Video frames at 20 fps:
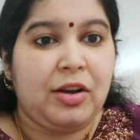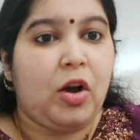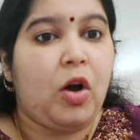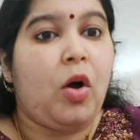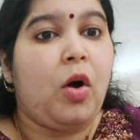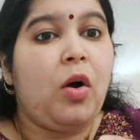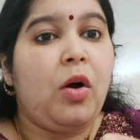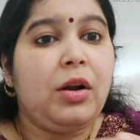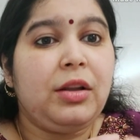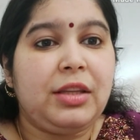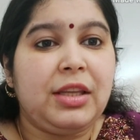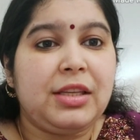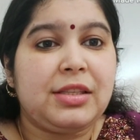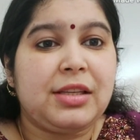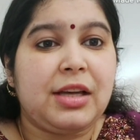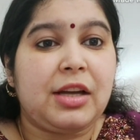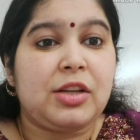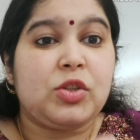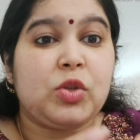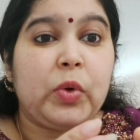all
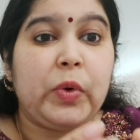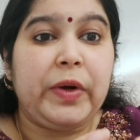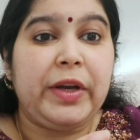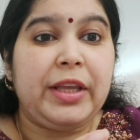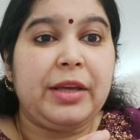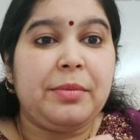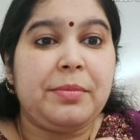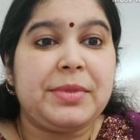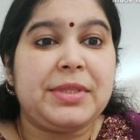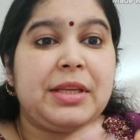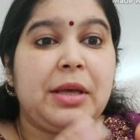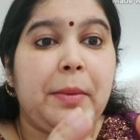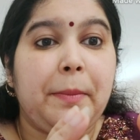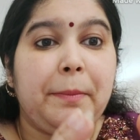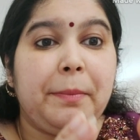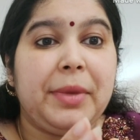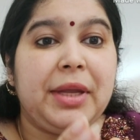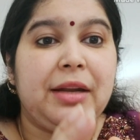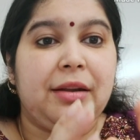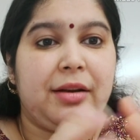these are sodium's
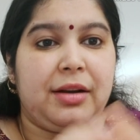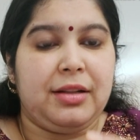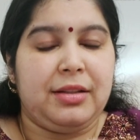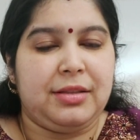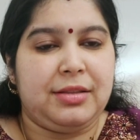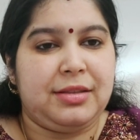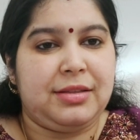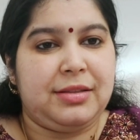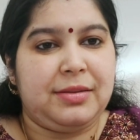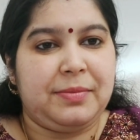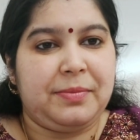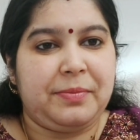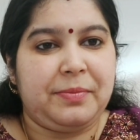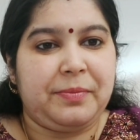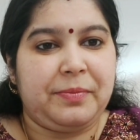minerals.